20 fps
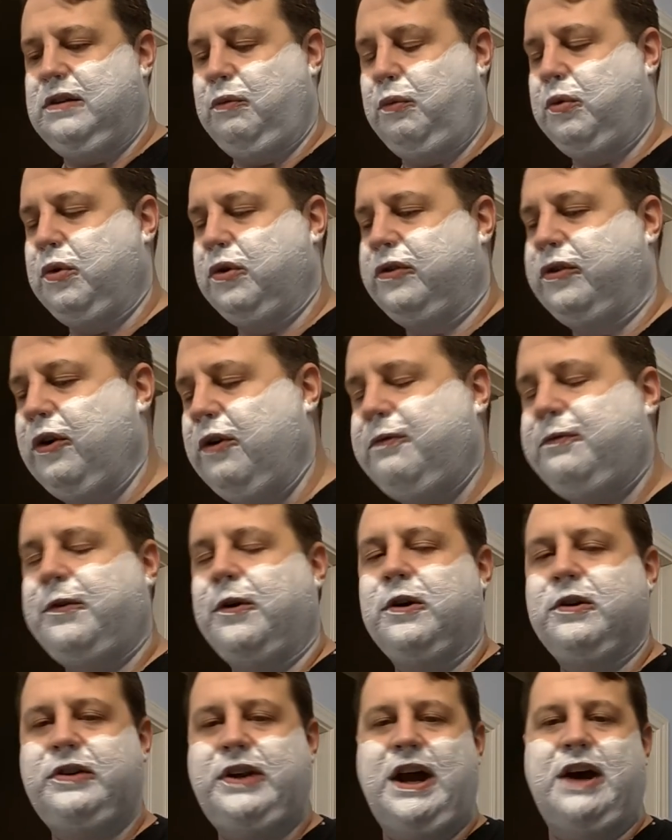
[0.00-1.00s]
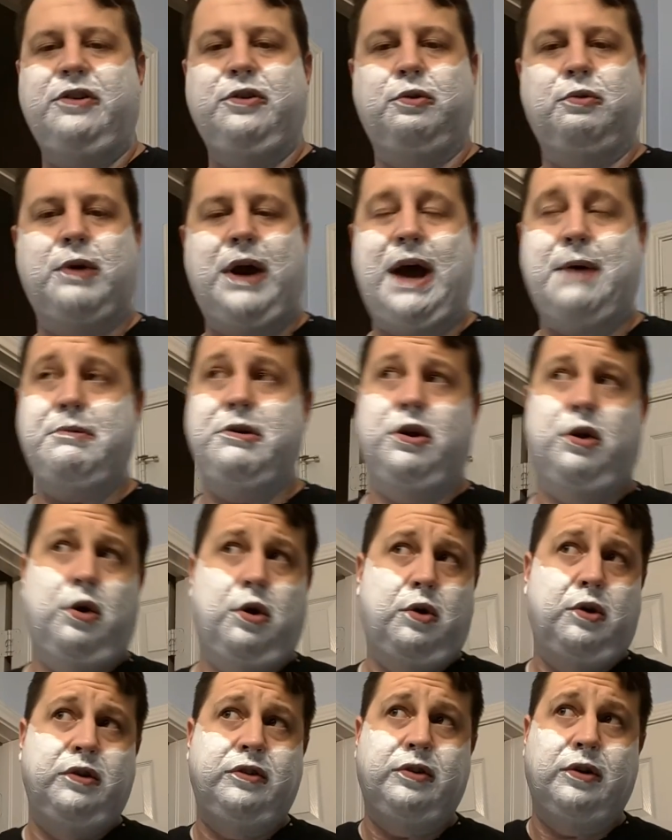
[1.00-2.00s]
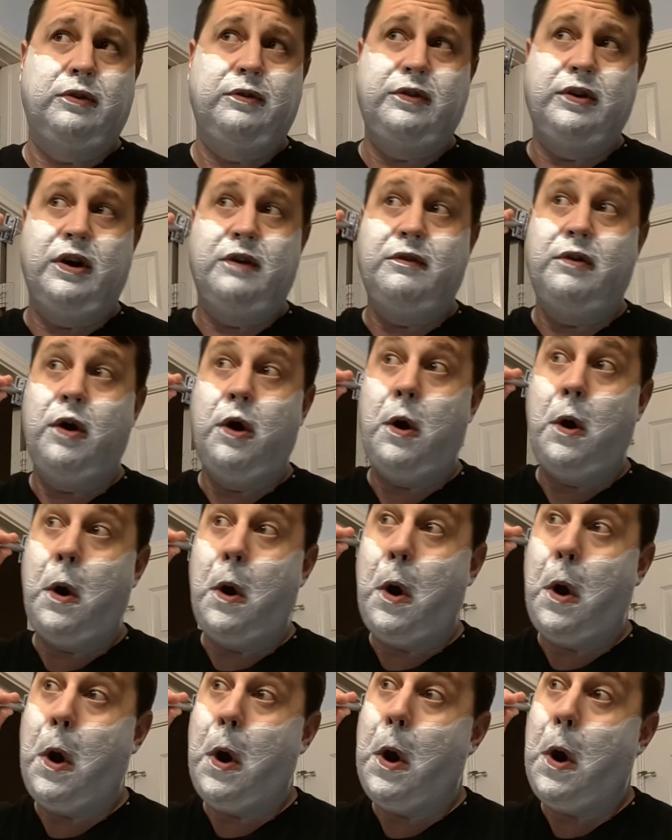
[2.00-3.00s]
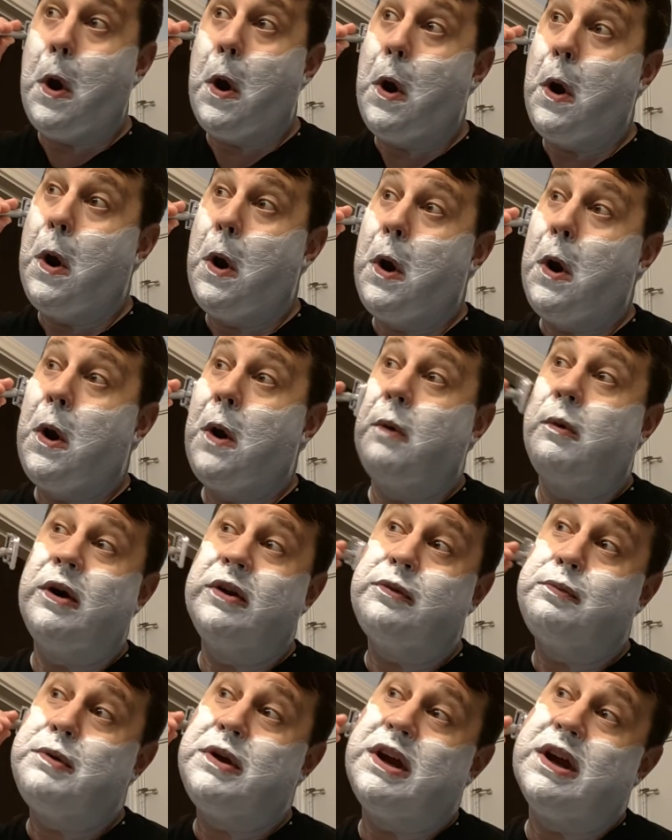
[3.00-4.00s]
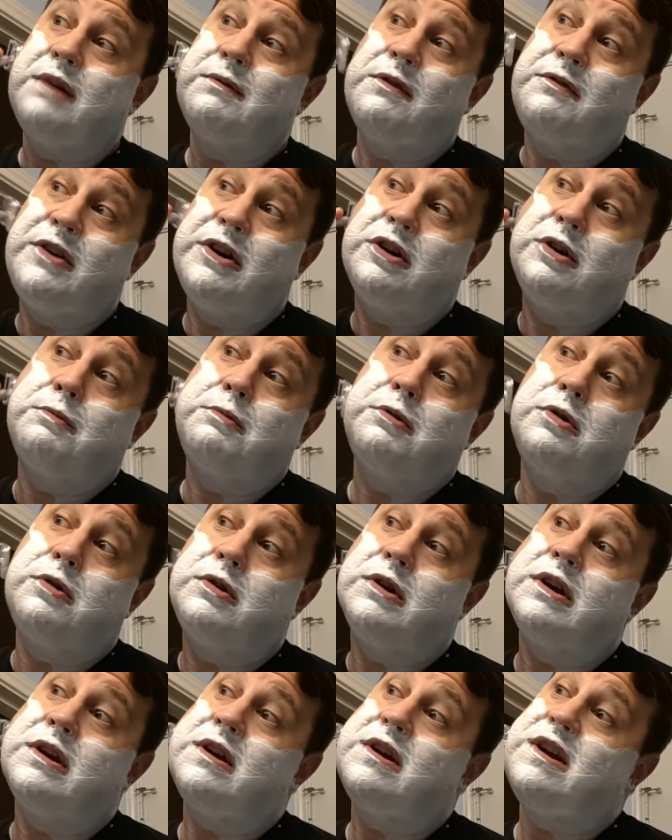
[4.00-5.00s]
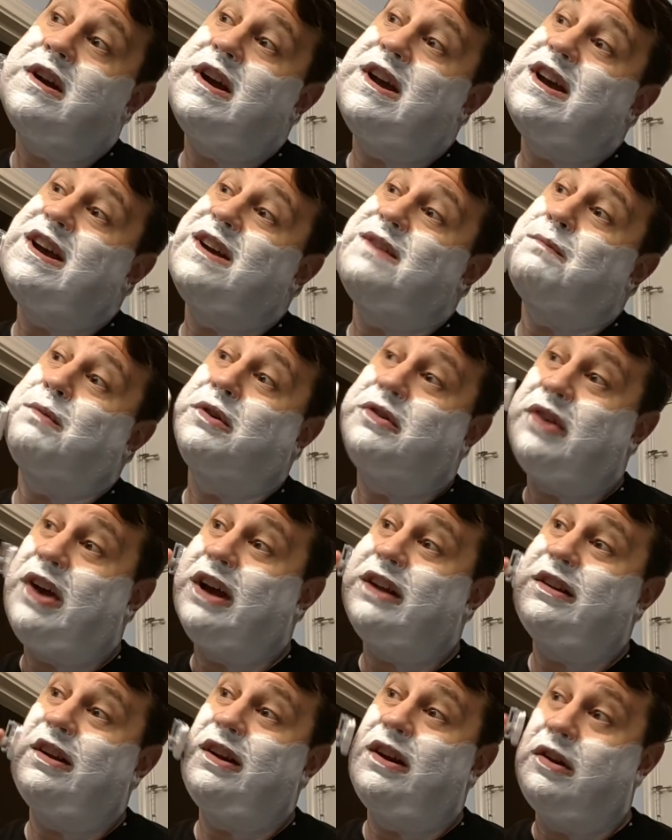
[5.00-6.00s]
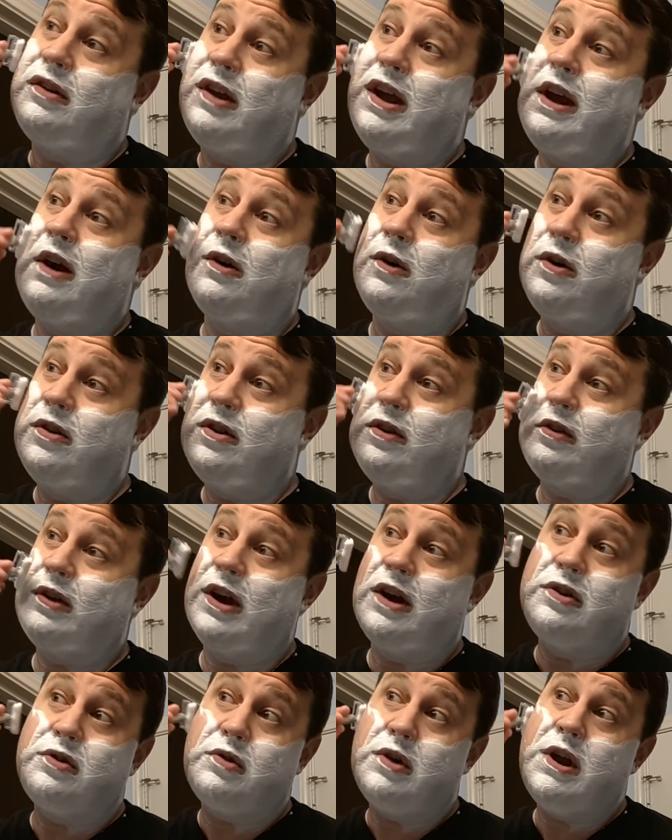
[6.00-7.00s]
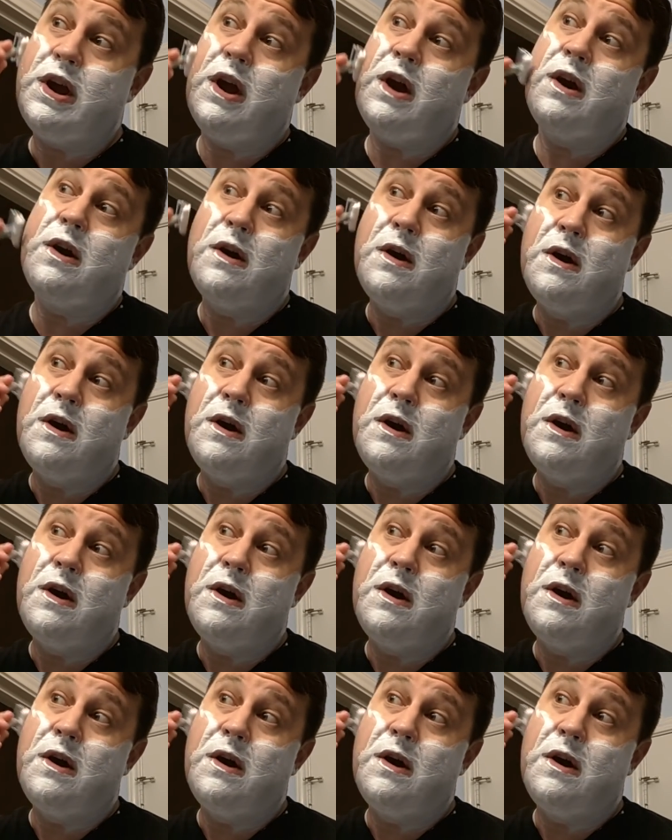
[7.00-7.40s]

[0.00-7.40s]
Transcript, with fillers: We're so far down the rabbit hole in terms of what's become available and protected and legal in this country,